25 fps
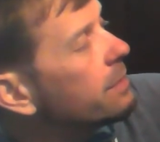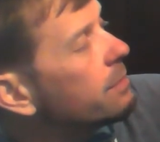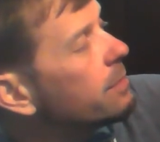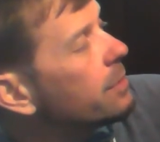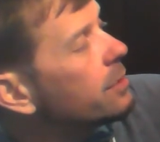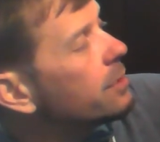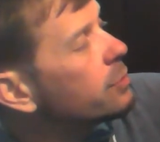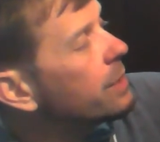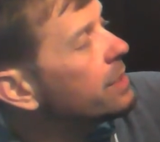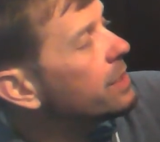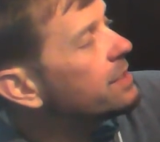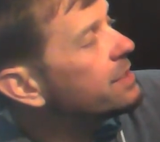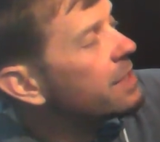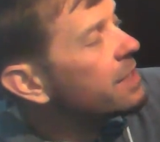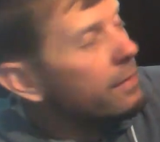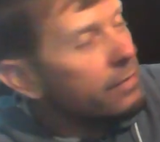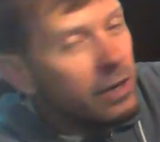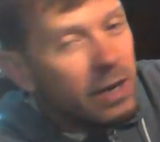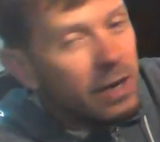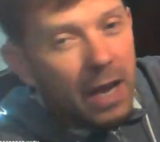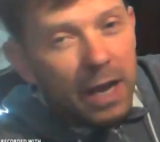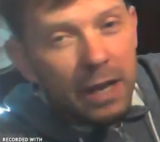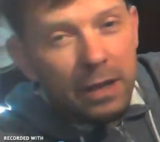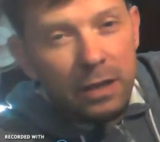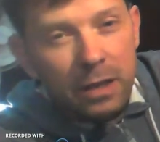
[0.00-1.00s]
between 7
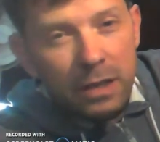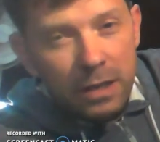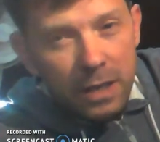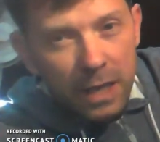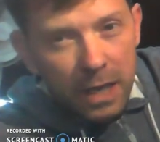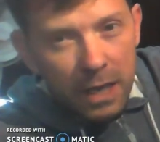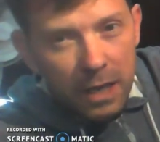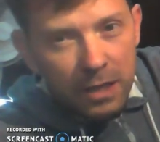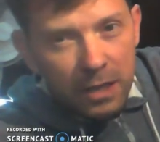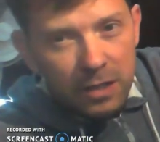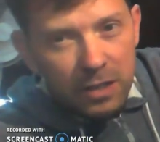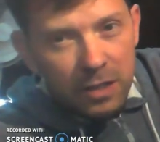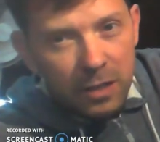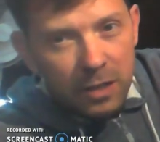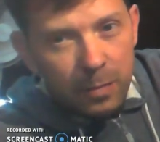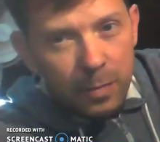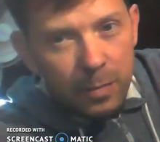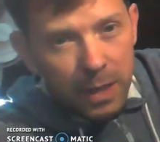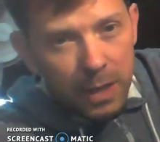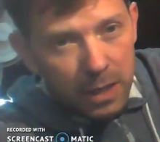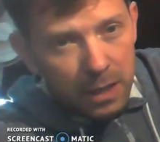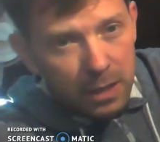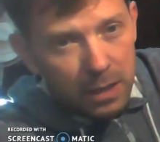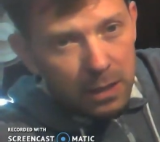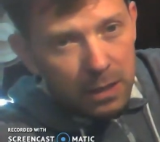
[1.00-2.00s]
and 8, you need it to
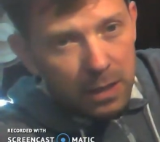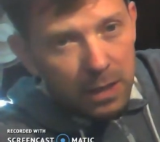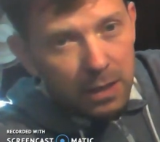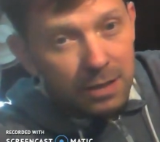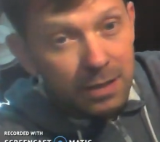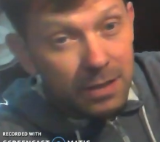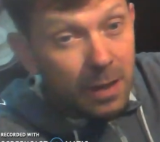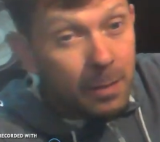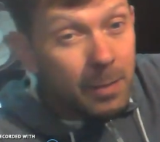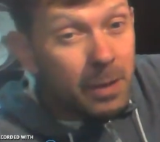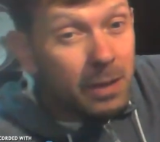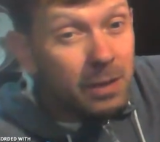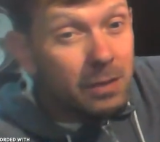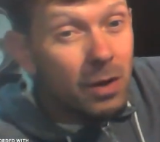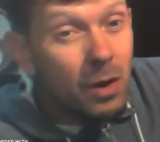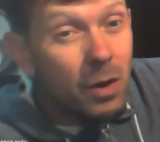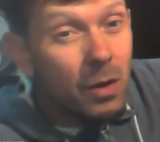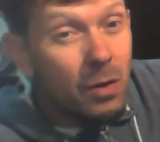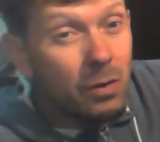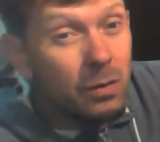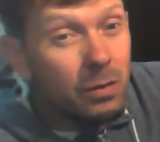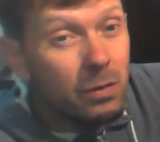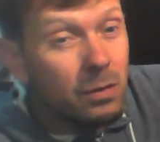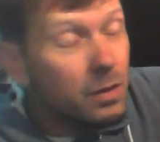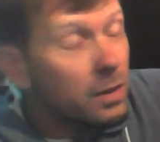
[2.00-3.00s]
be a
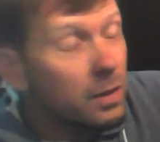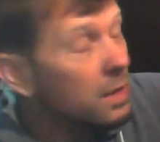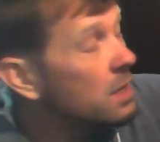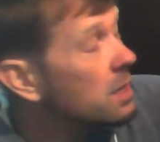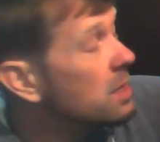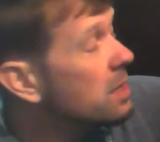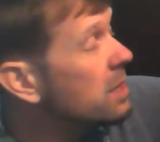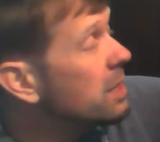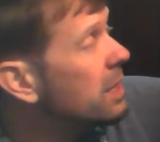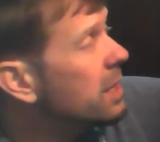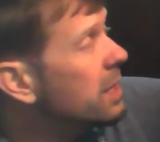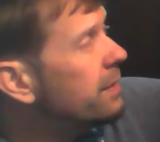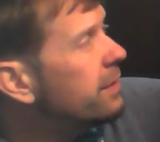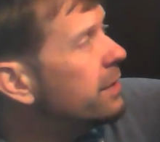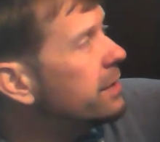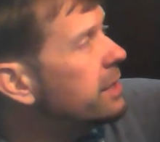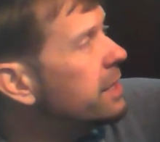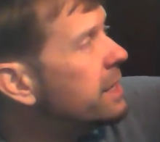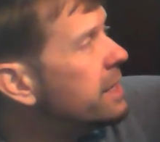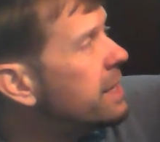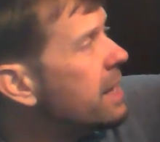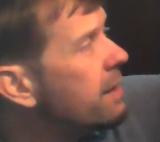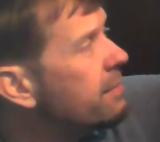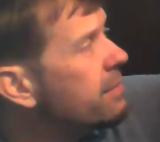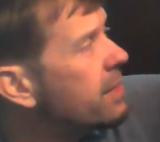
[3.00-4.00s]
semitone. If you
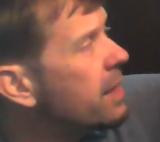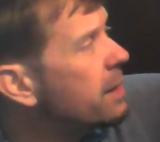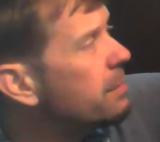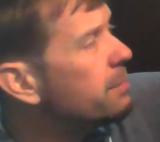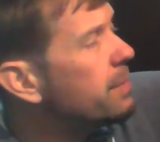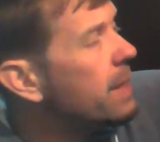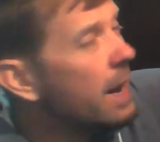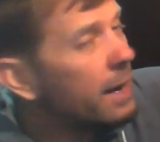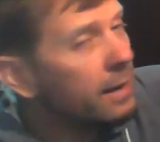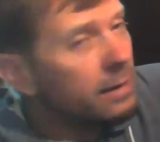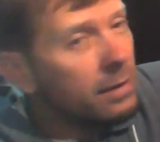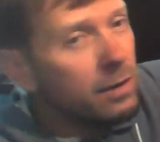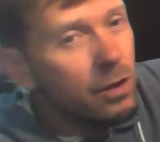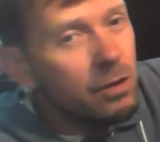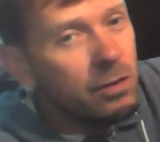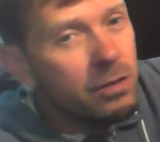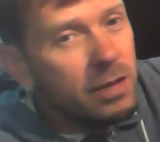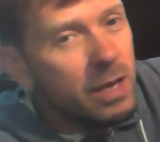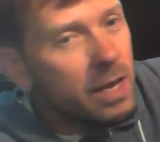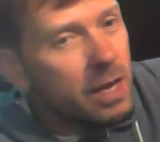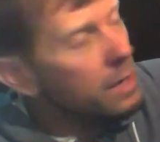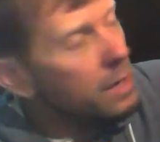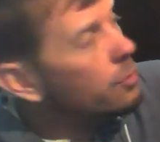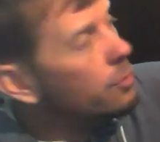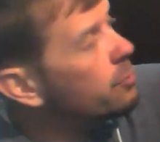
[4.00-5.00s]
didn't have that black note
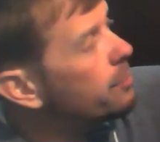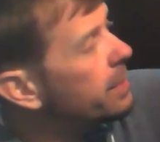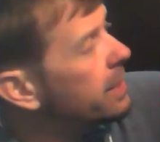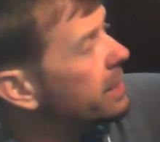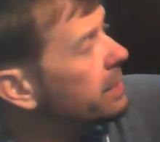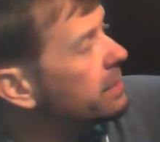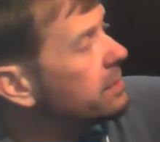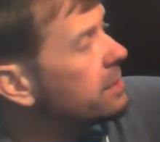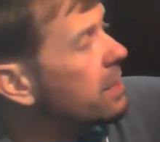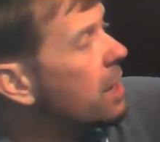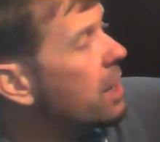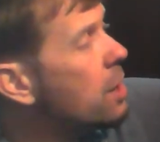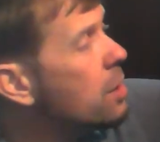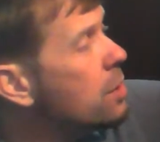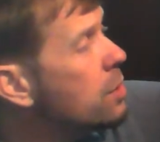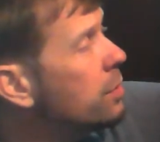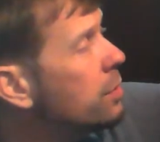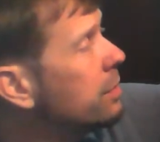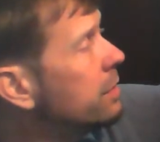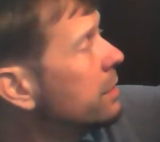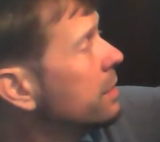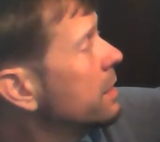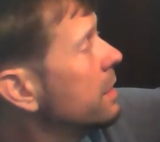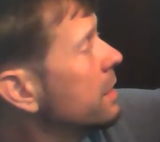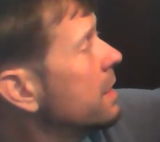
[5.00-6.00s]
there, it would be a
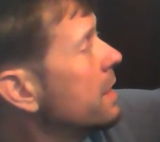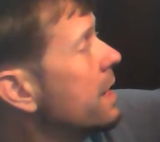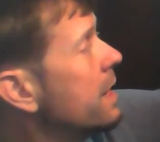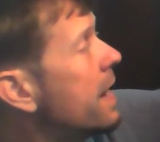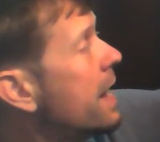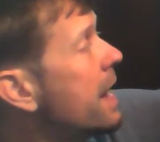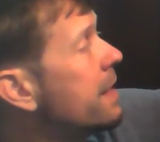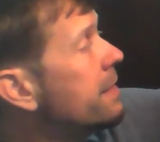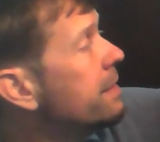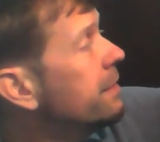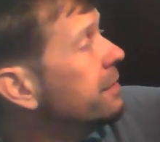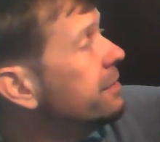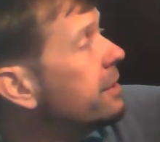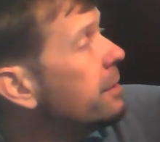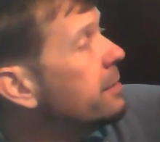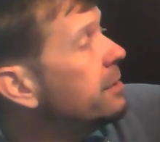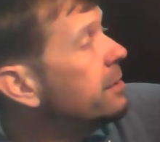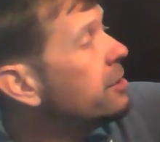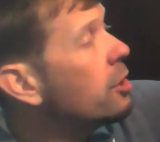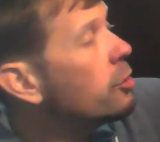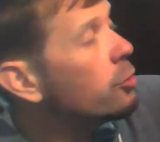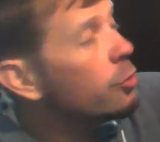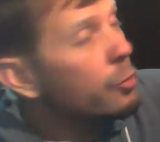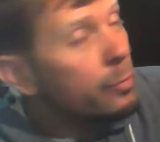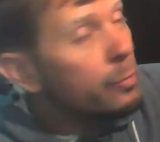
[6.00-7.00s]
tone, and the
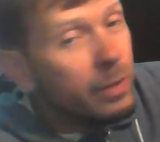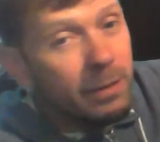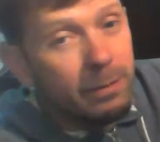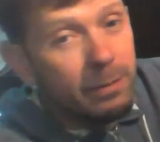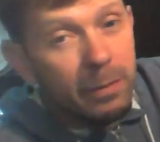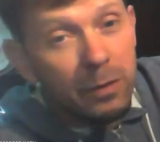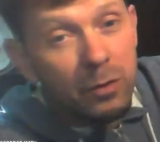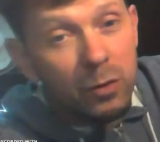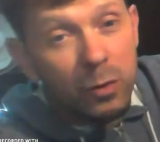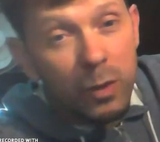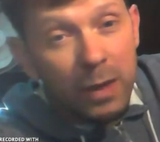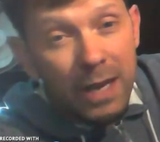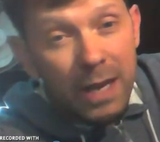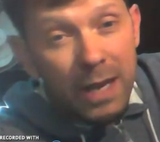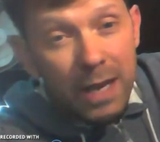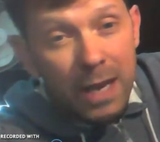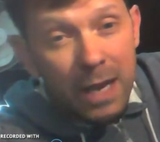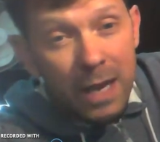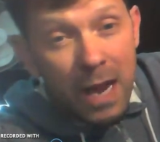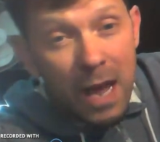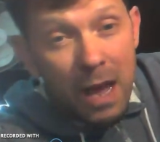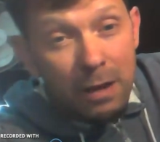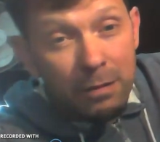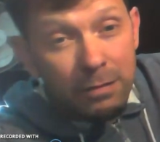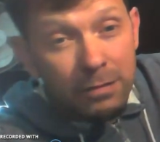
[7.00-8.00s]
semitone would be between E
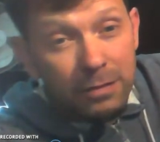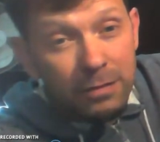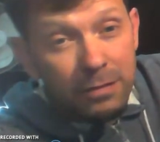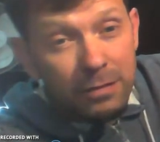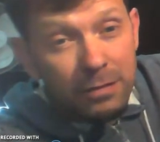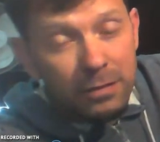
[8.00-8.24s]
and F.